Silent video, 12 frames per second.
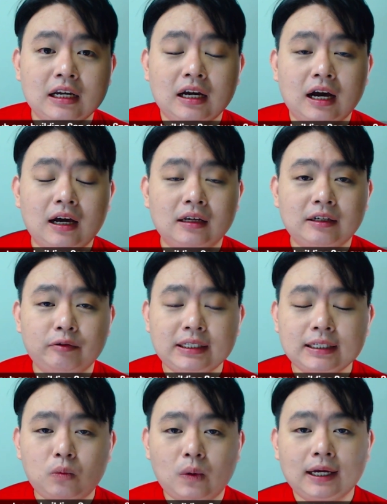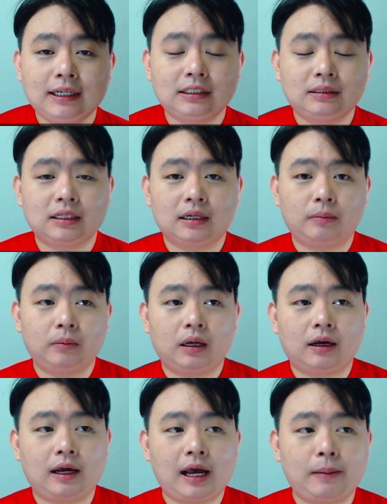The reason why is
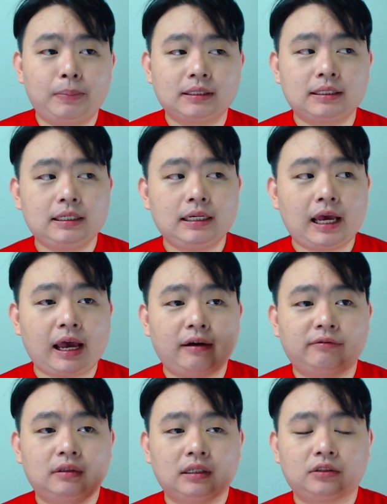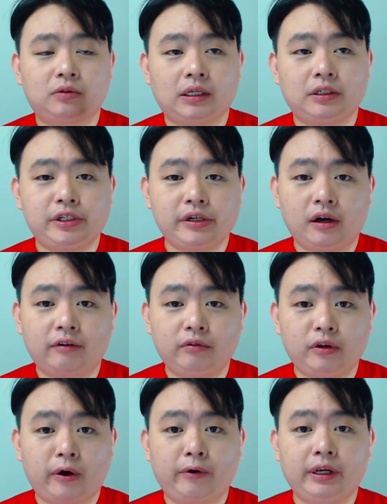I personally have the strategy of
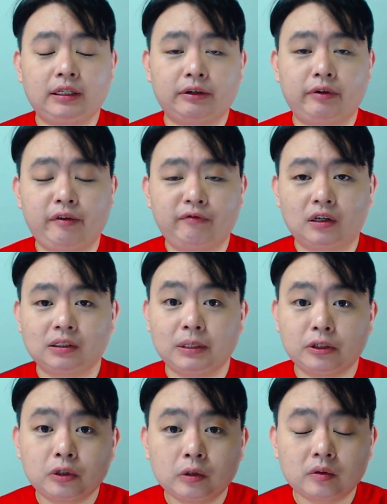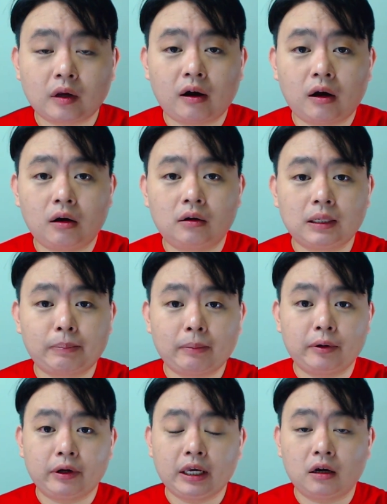luring the reinforcement troops or the
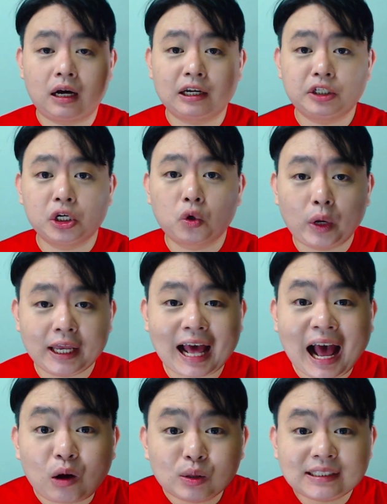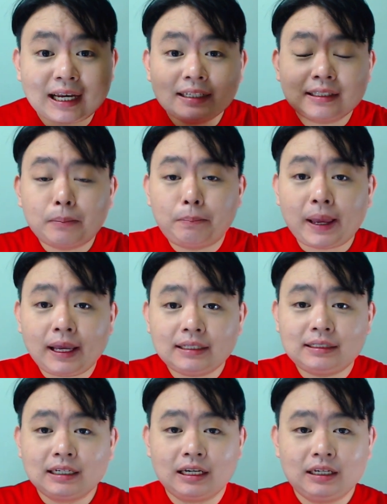Barbarian King or Archer Queen outside the
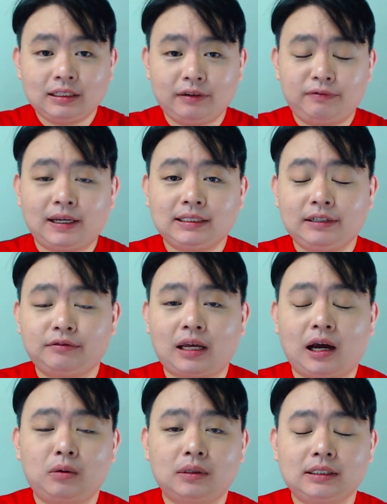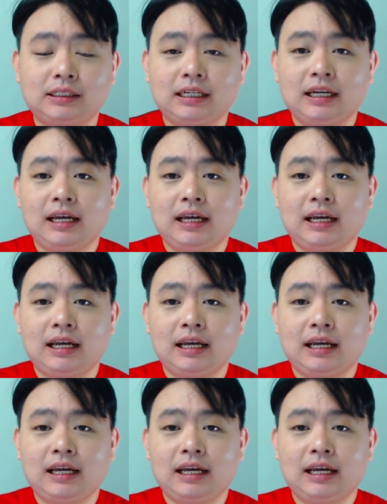base defensive towers